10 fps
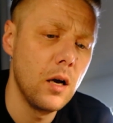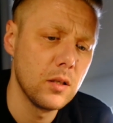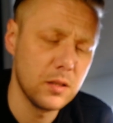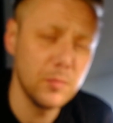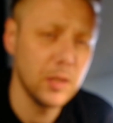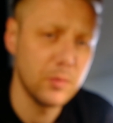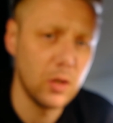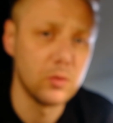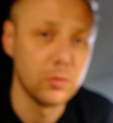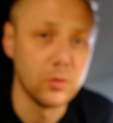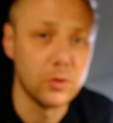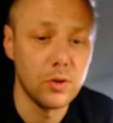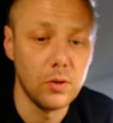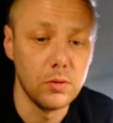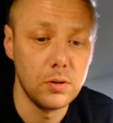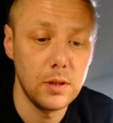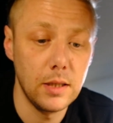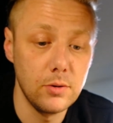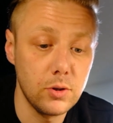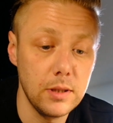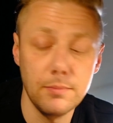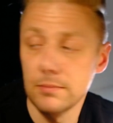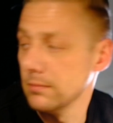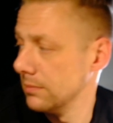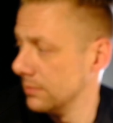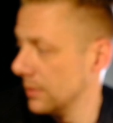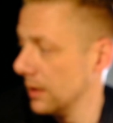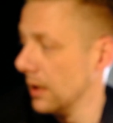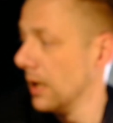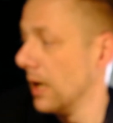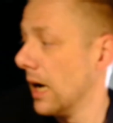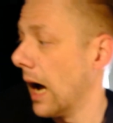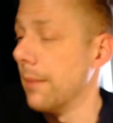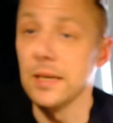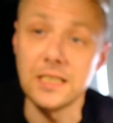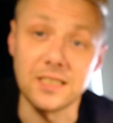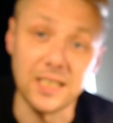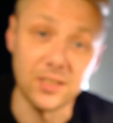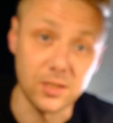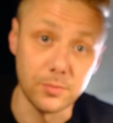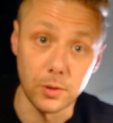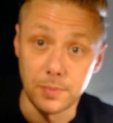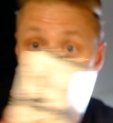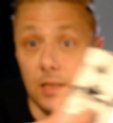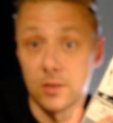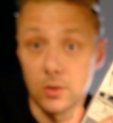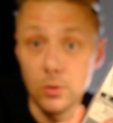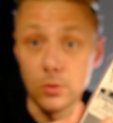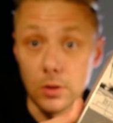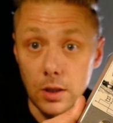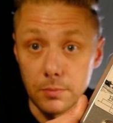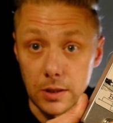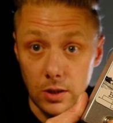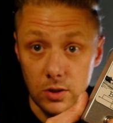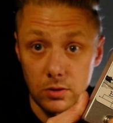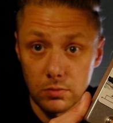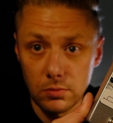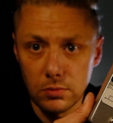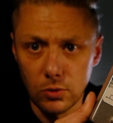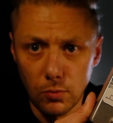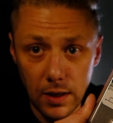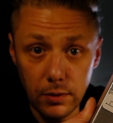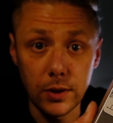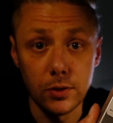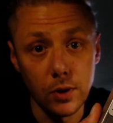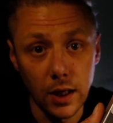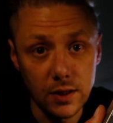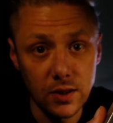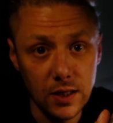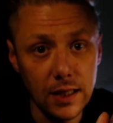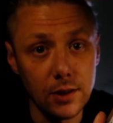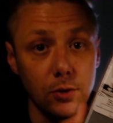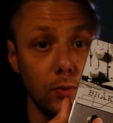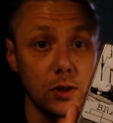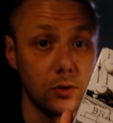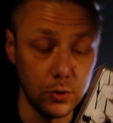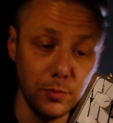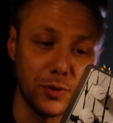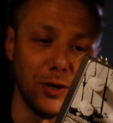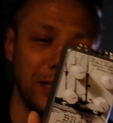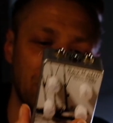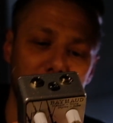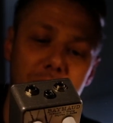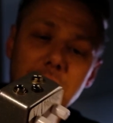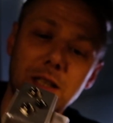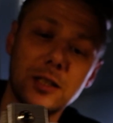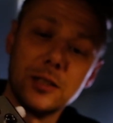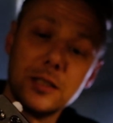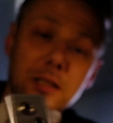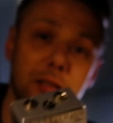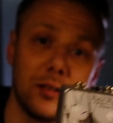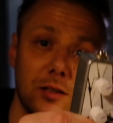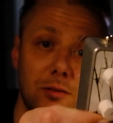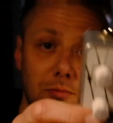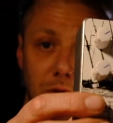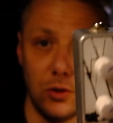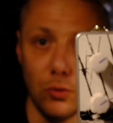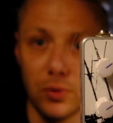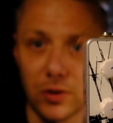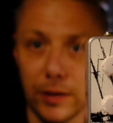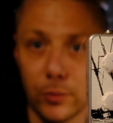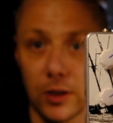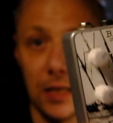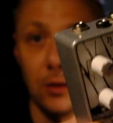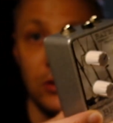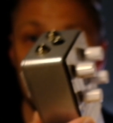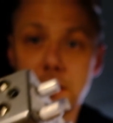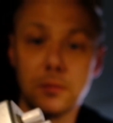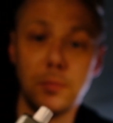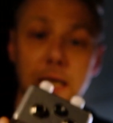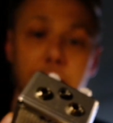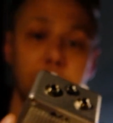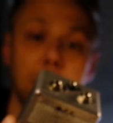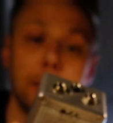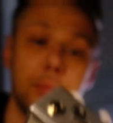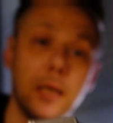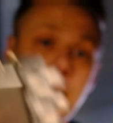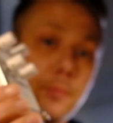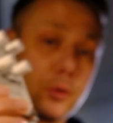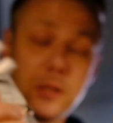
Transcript: sometimes hard to control. I make sensible pedals too, because no matter what you guys say, you want tube screamers, and this is the tube screamer killer. It's my everyday pedal. I put